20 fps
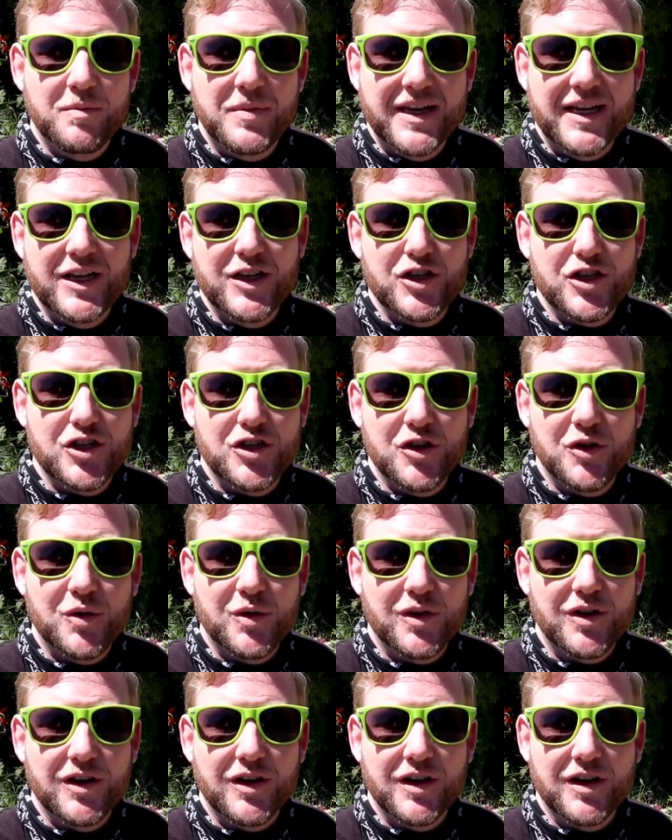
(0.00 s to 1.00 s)
being
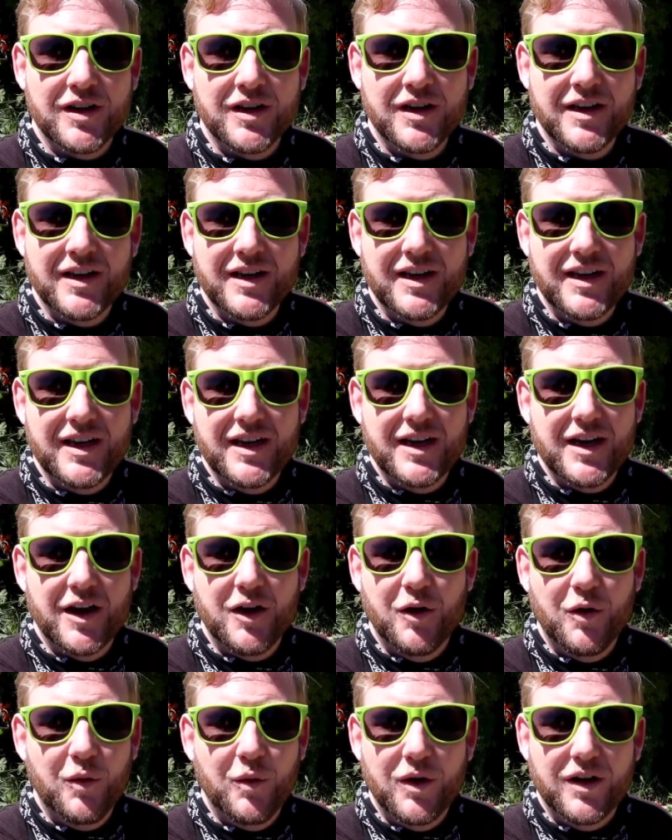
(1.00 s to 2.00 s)
sure, you
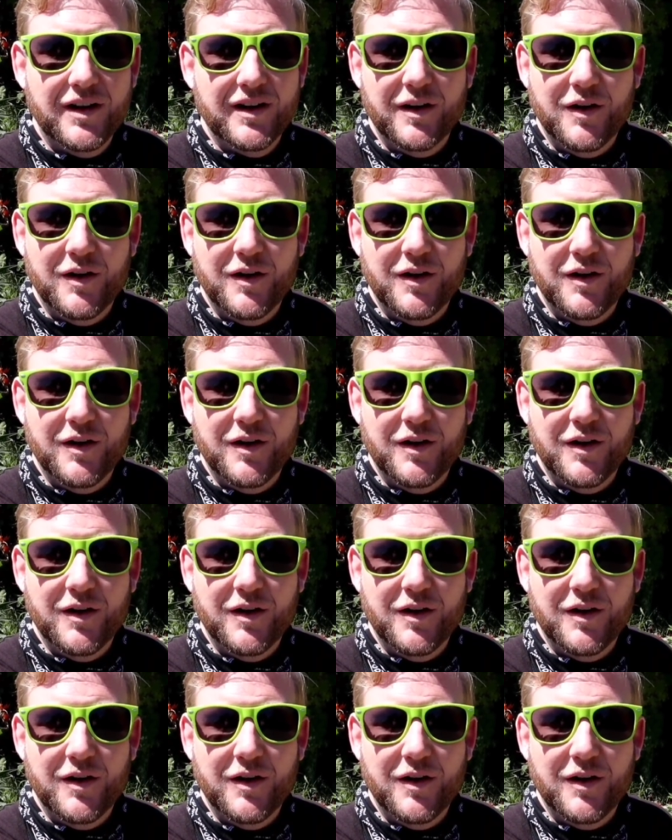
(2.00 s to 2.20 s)
know,